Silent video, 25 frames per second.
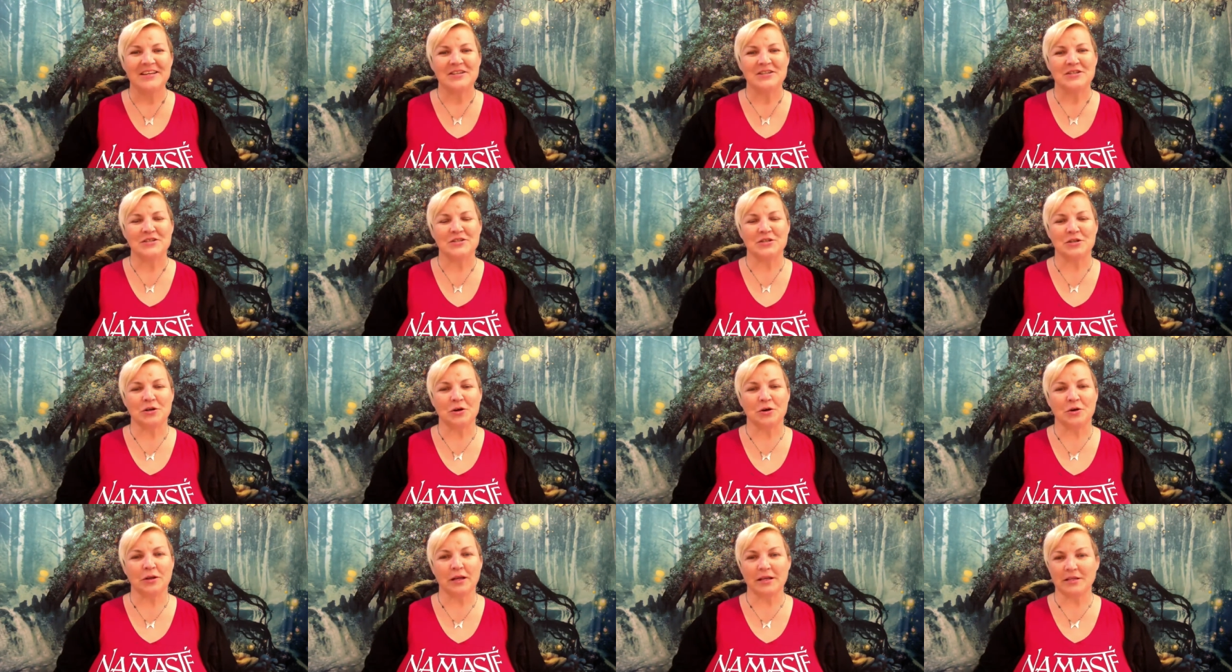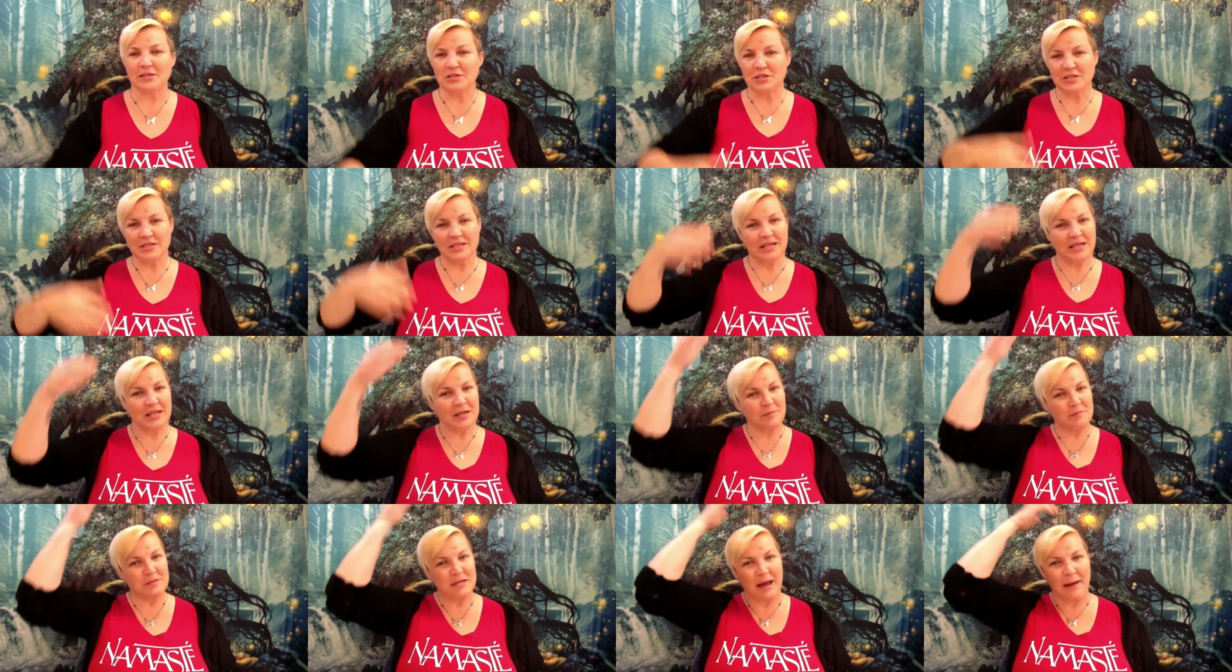So let's just
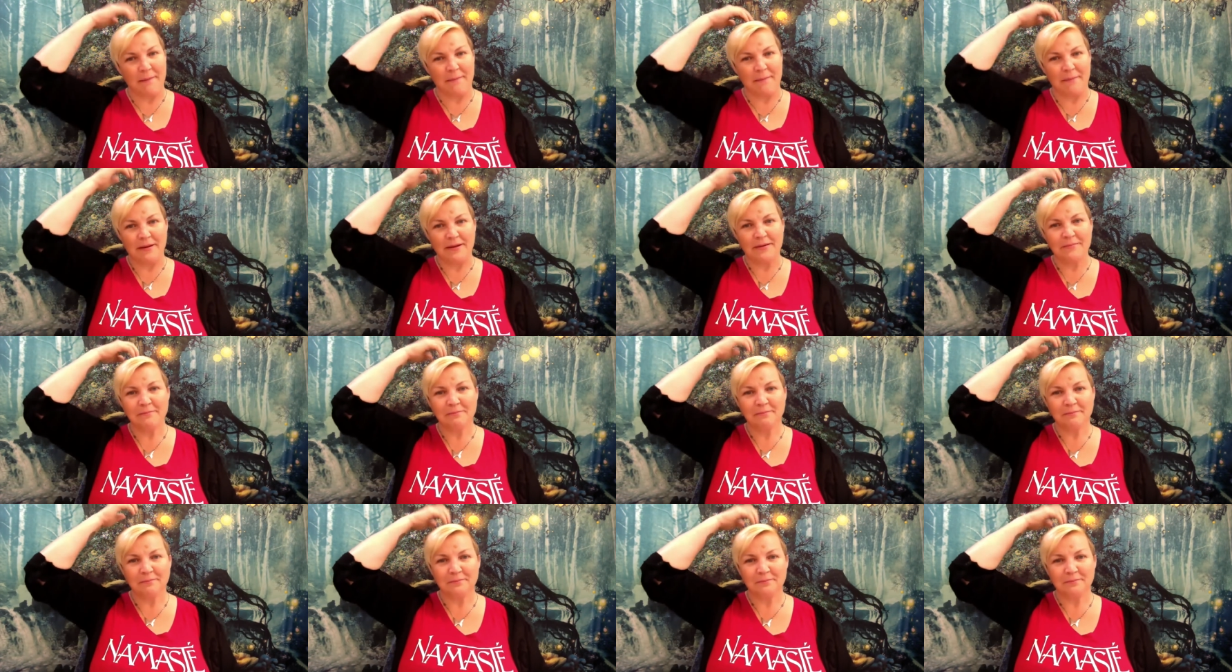keep tapping.